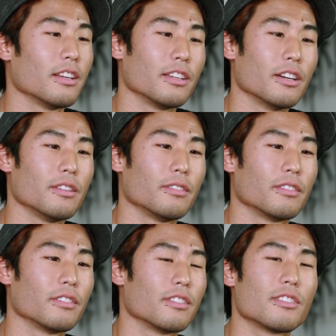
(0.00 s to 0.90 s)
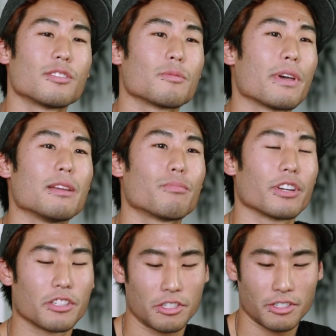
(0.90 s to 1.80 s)
you know, this is a
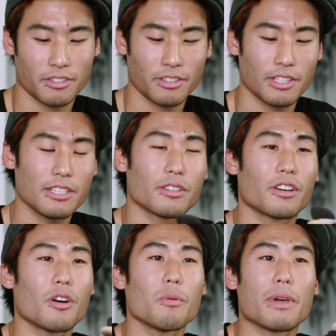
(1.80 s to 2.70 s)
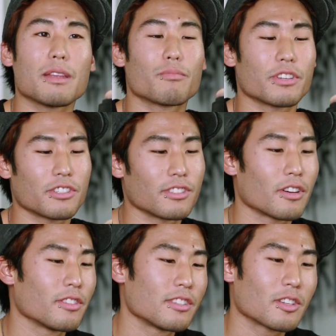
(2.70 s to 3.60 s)
paintbrush. These are all paintbrushes,
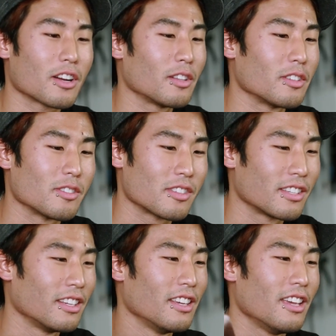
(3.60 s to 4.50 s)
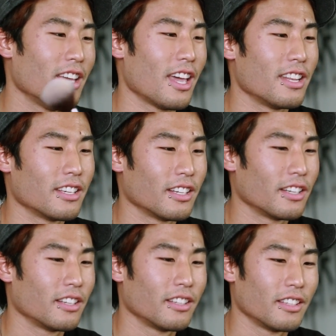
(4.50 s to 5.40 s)
all these are colors, and
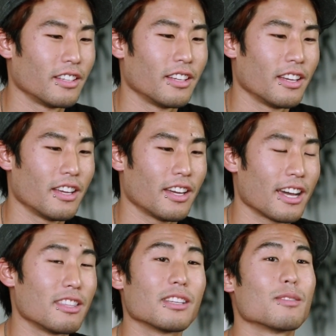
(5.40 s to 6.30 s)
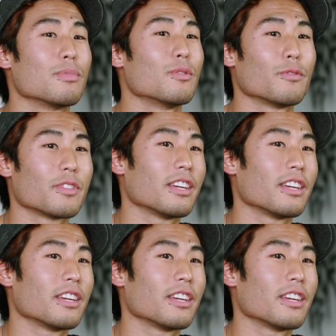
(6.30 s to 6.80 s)
uh, I think it's a beautiful